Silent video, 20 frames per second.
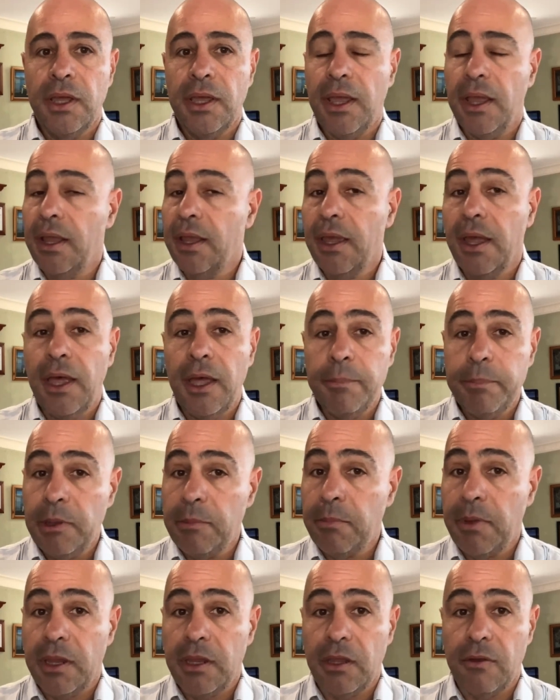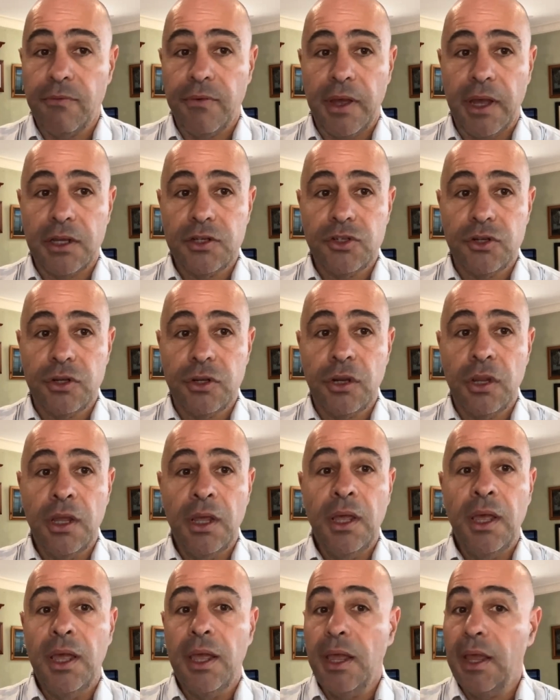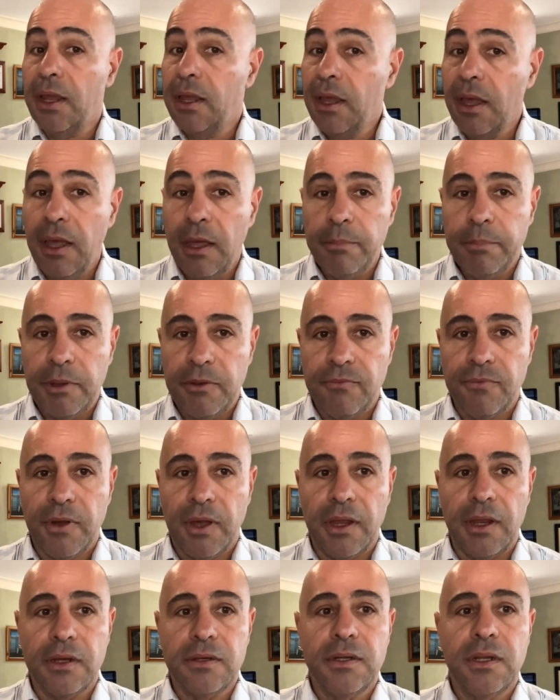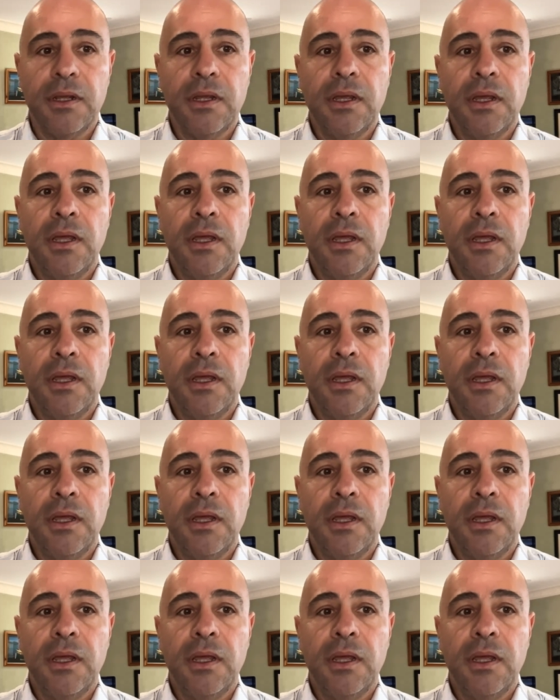It can't be manufactured. It can't be faked.